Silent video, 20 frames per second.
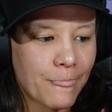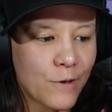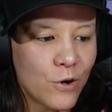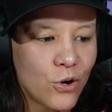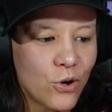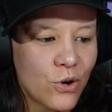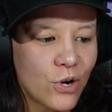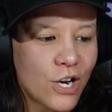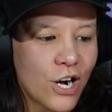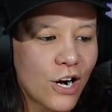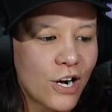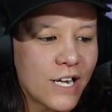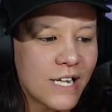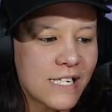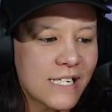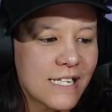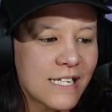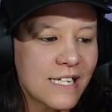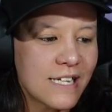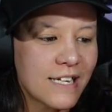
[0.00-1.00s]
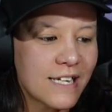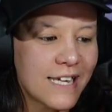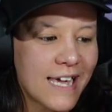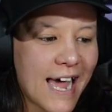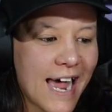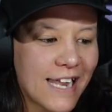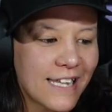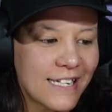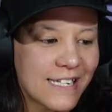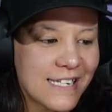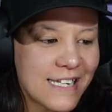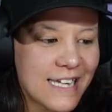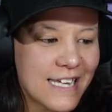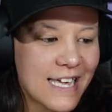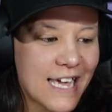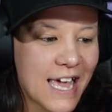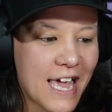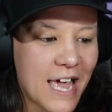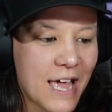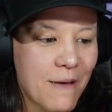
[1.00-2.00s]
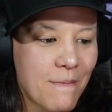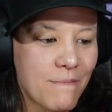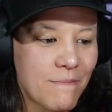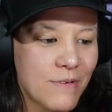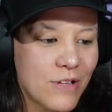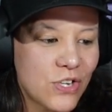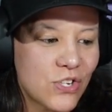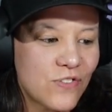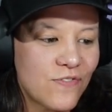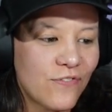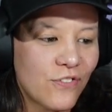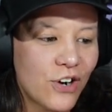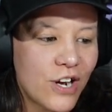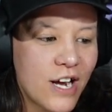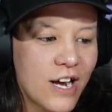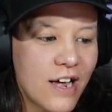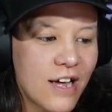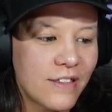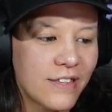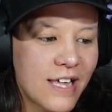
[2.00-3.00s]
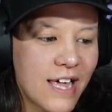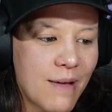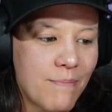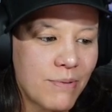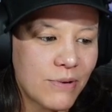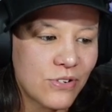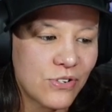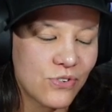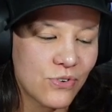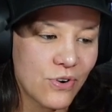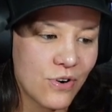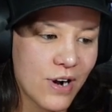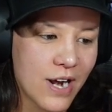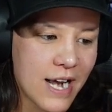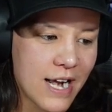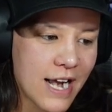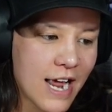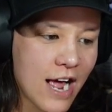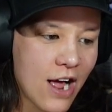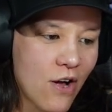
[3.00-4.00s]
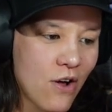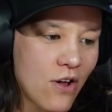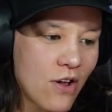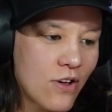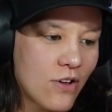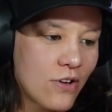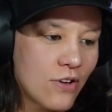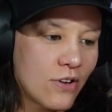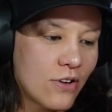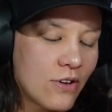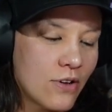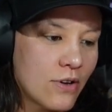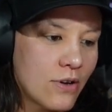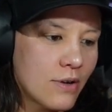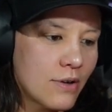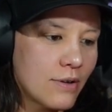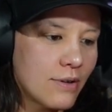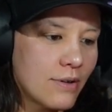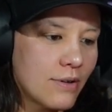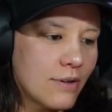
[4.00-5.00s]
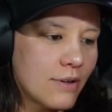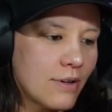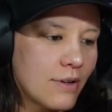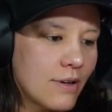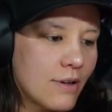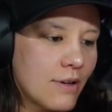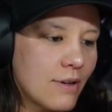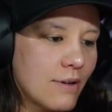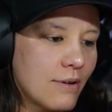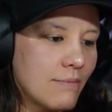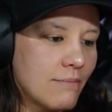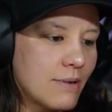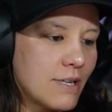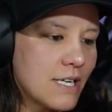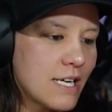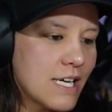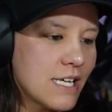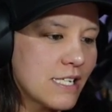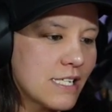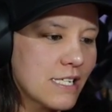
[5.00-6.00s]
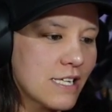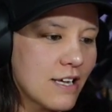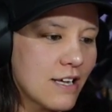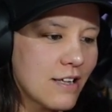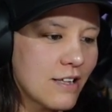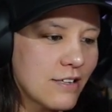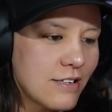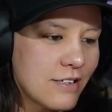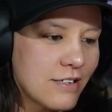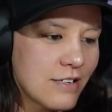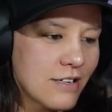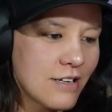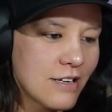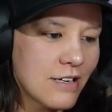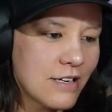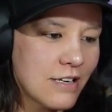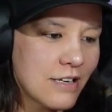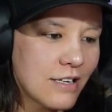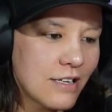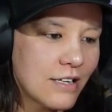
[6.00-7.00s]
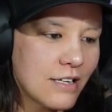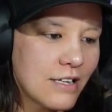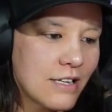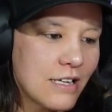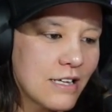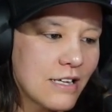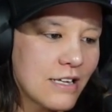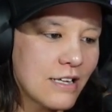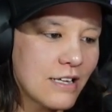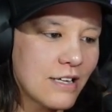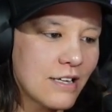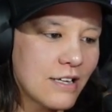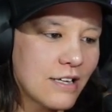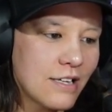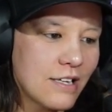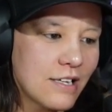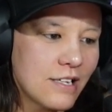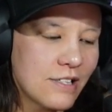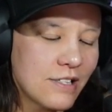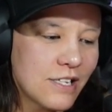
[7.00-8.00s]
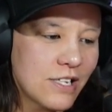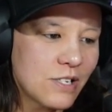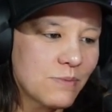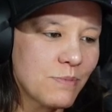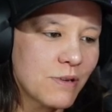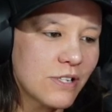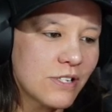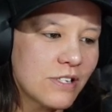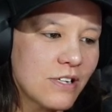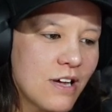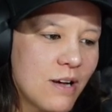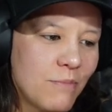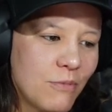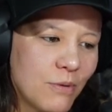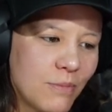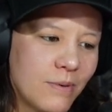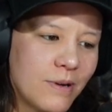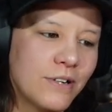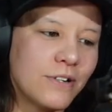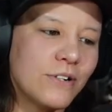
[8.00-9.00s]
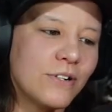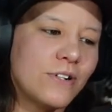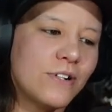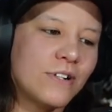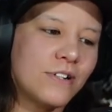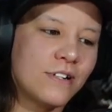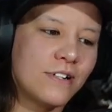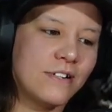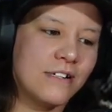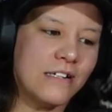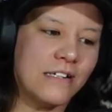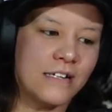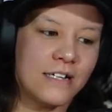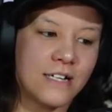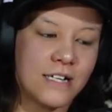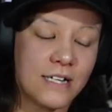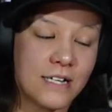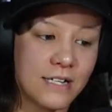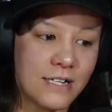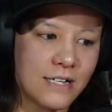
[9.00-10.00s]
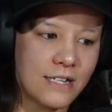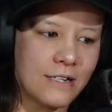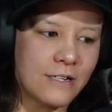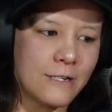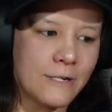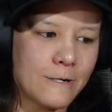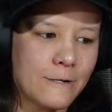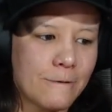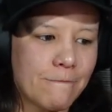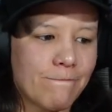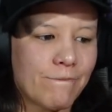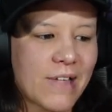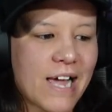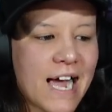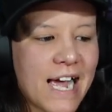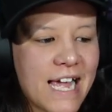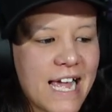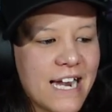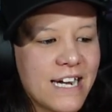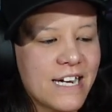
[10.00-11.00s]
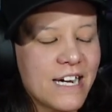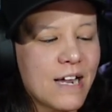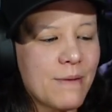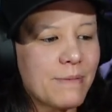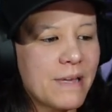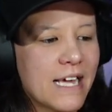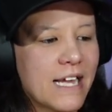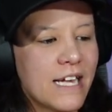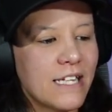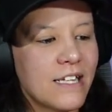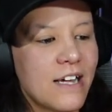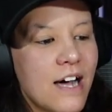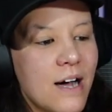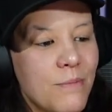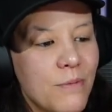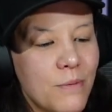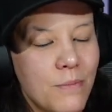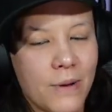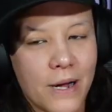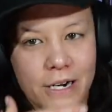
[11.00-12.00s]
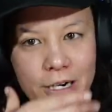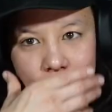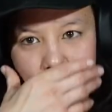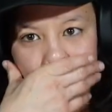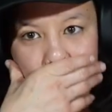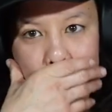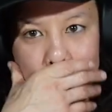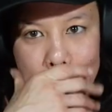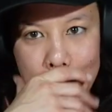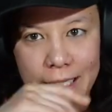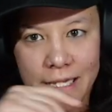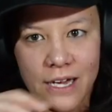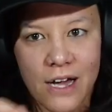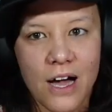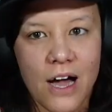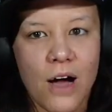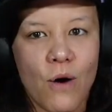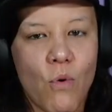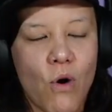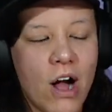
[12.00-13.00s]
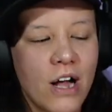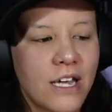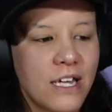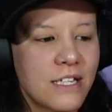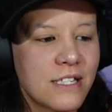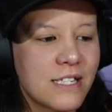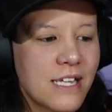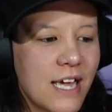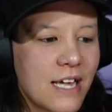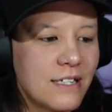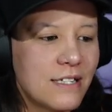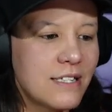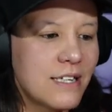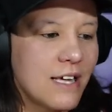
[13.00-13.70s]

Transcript: Ooh, Guardians of the Galaxy game is free on the Epic Store right now. Midnight Suns. In this month's Humble Bundle. I ended up getting the Humble Bundle with the uh, Walking Dead